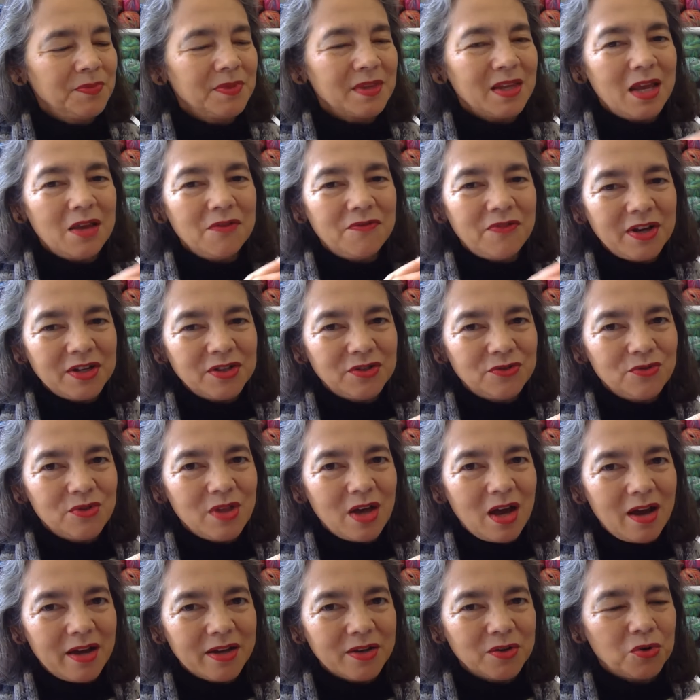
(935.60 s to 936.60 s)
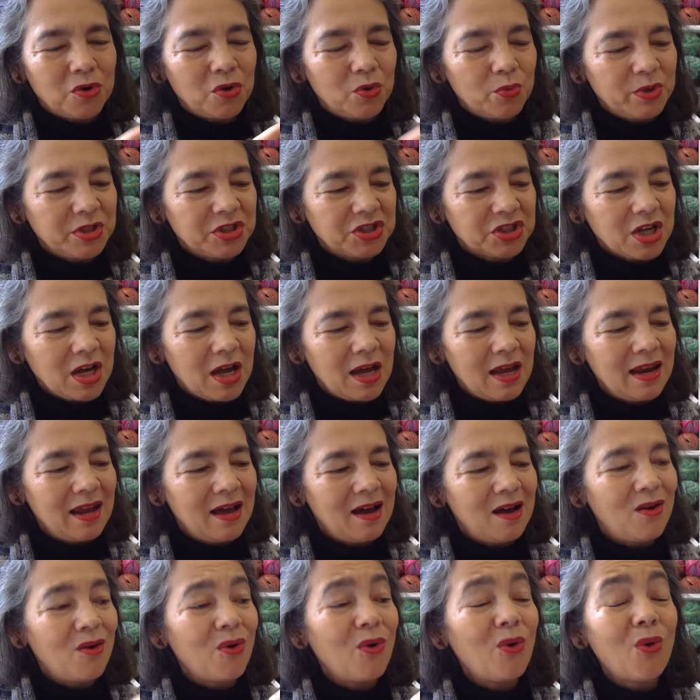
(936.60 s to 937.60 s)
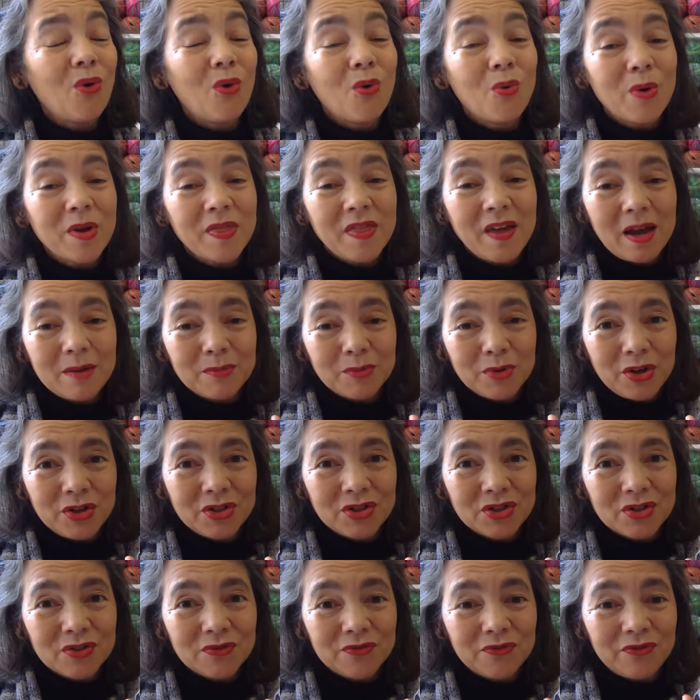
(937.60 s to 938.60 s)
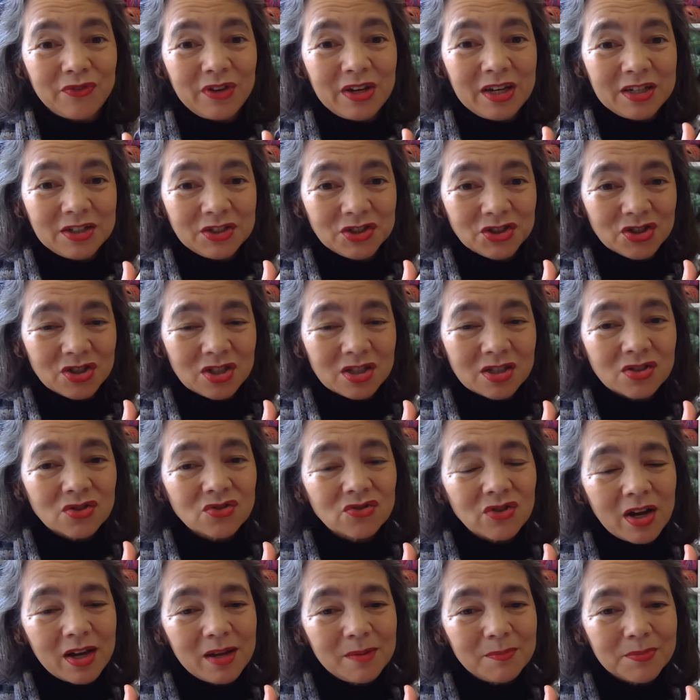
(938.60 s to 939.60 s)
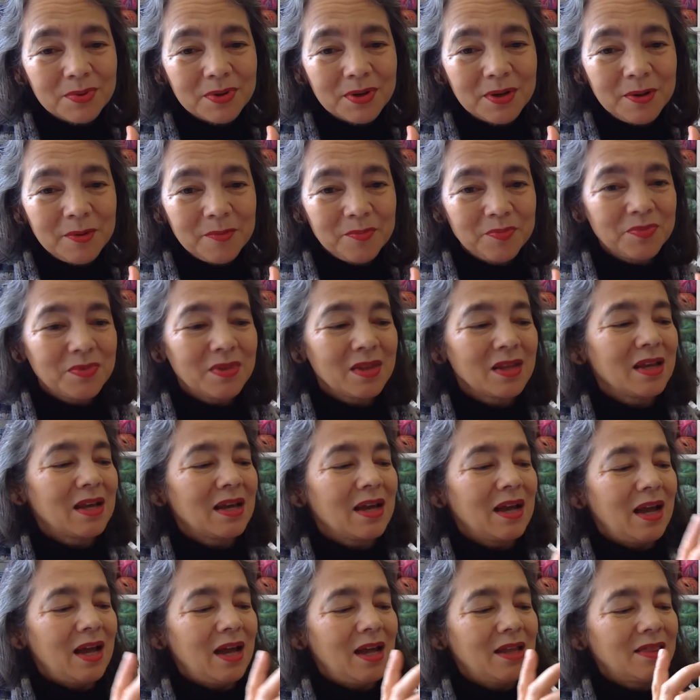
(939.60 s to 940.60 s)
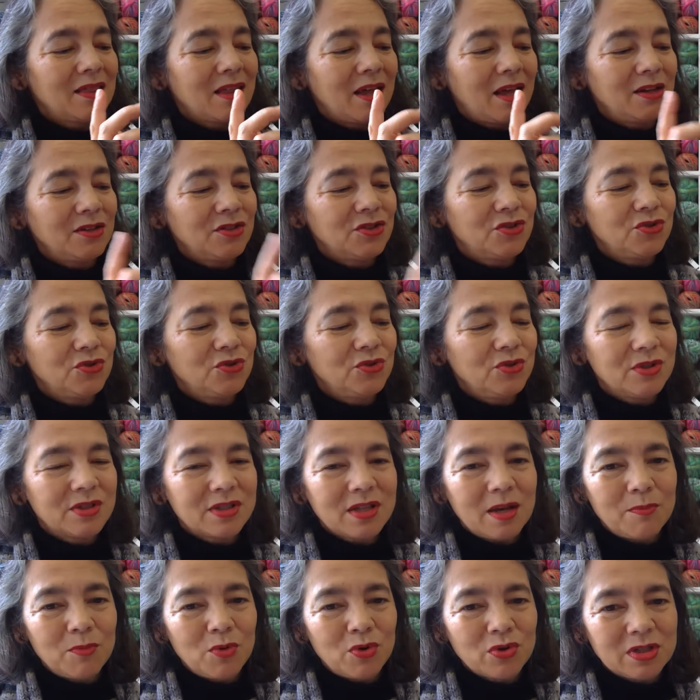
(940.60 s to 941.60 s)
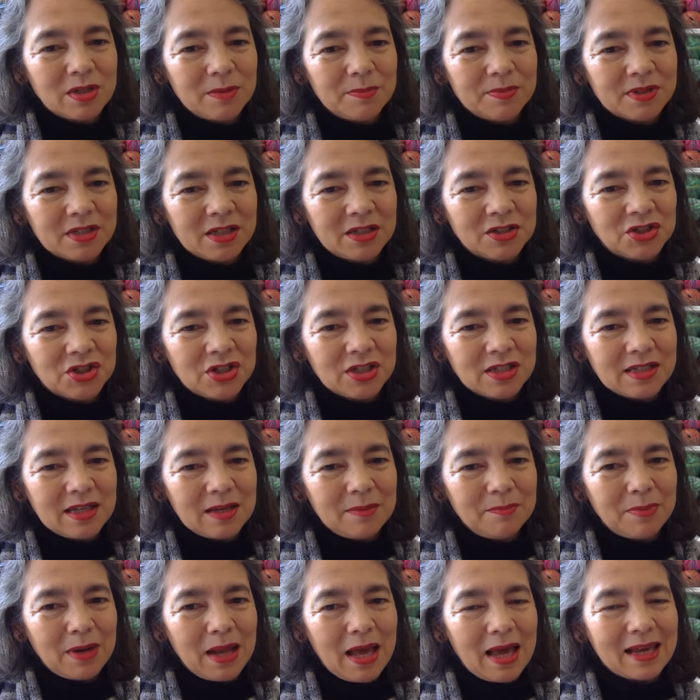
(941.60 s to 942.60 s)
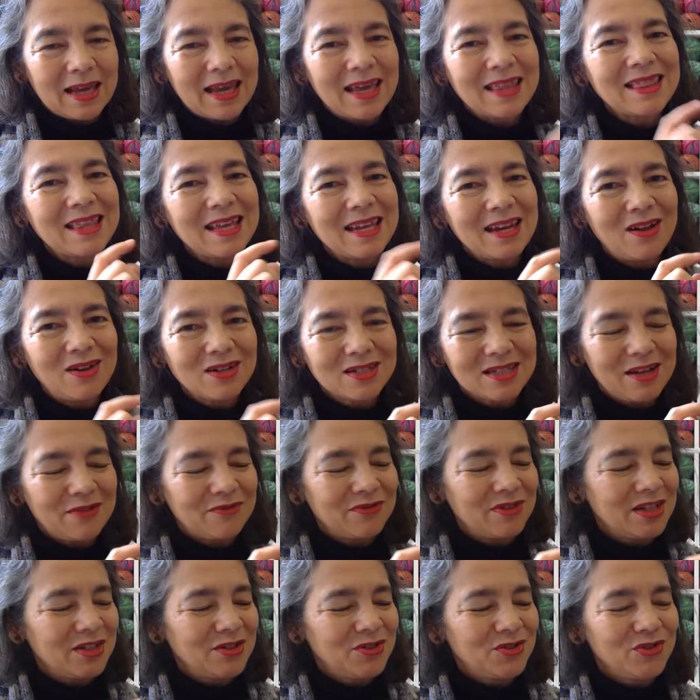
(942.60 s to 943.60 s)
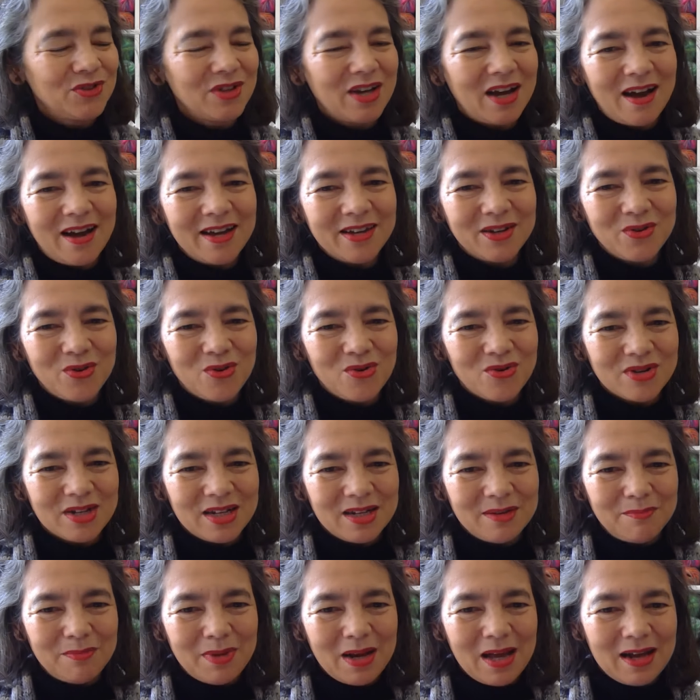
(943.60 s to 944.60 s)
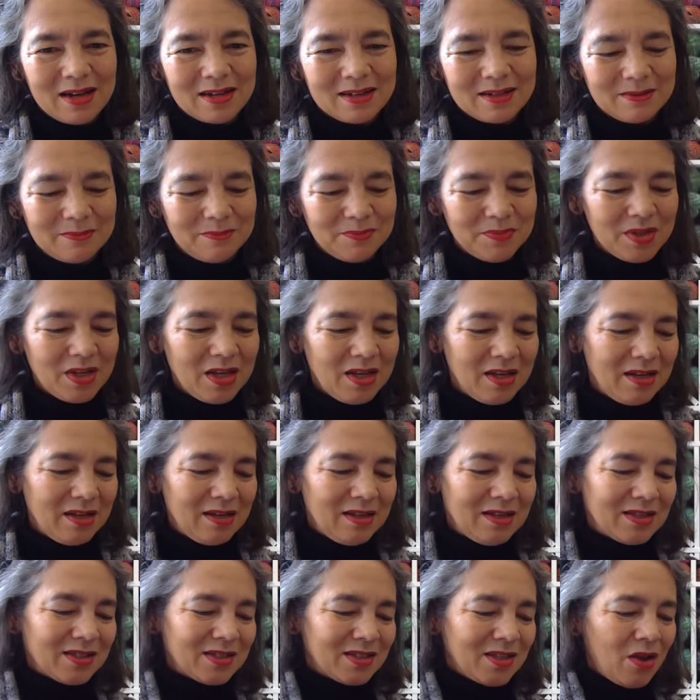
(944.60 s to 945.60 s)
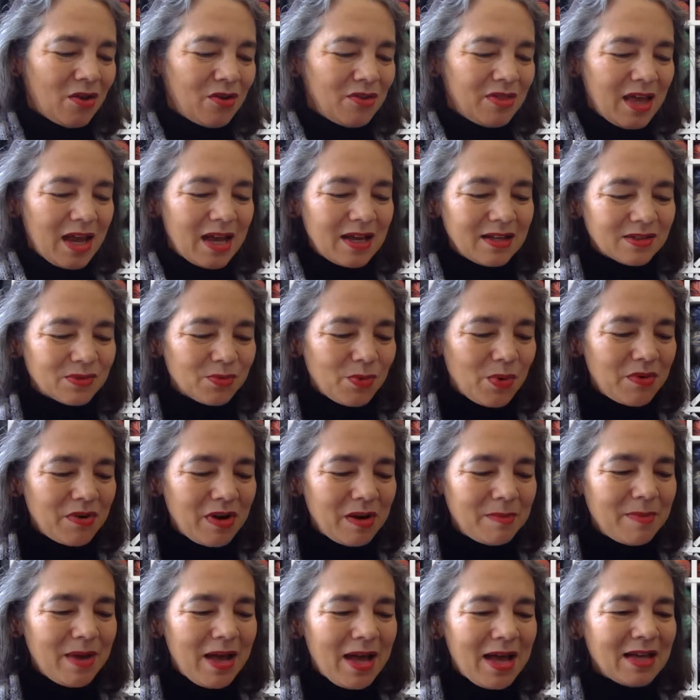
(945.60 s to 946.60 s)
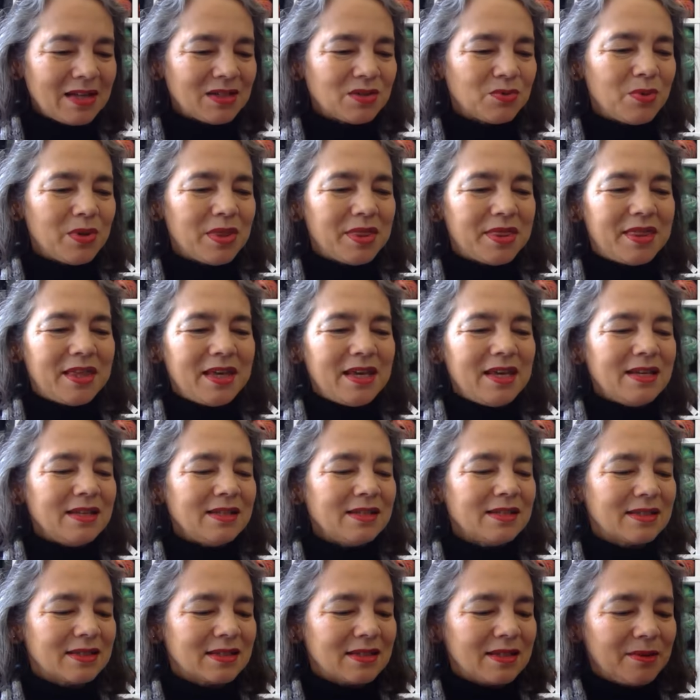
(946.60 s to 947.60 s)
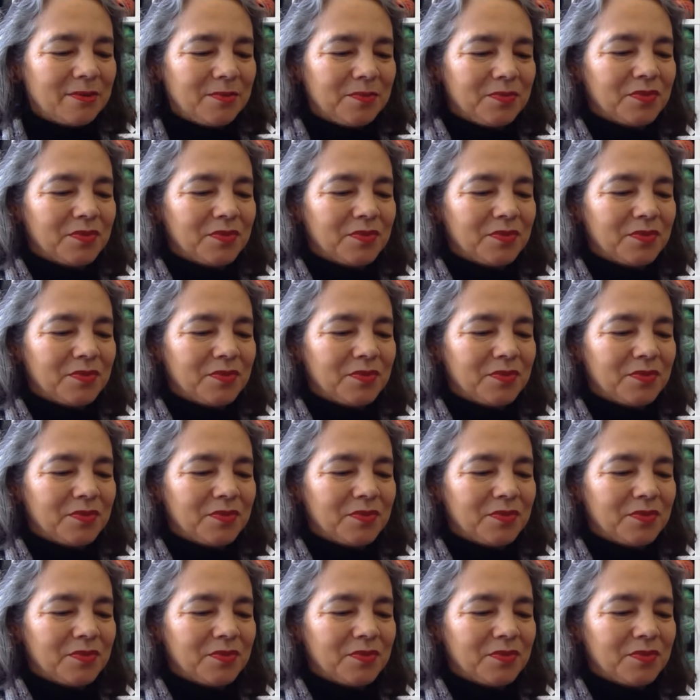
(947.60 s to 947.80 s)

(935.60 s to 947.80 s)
If I do the I-cord, which color, or whether I'm going to finish the stripe and then do some more dip stitches in black, and then I'll definitely do the I-cord in black. So that's where I'm at with this.